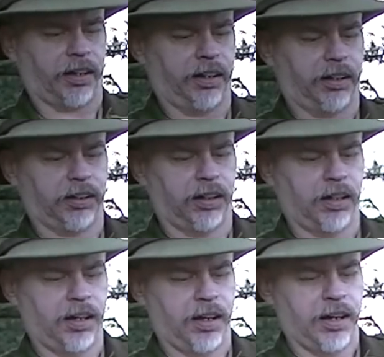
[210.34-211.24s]
this
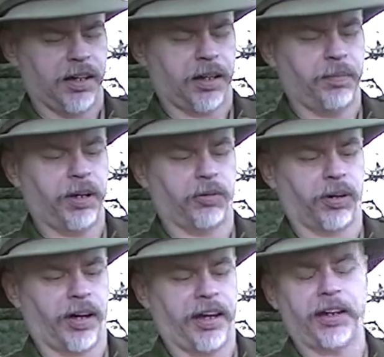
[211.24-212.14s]
can be a
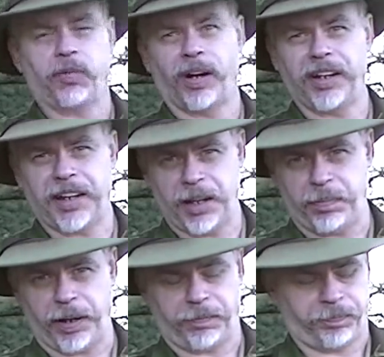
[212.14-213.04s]
real handy way to keep it.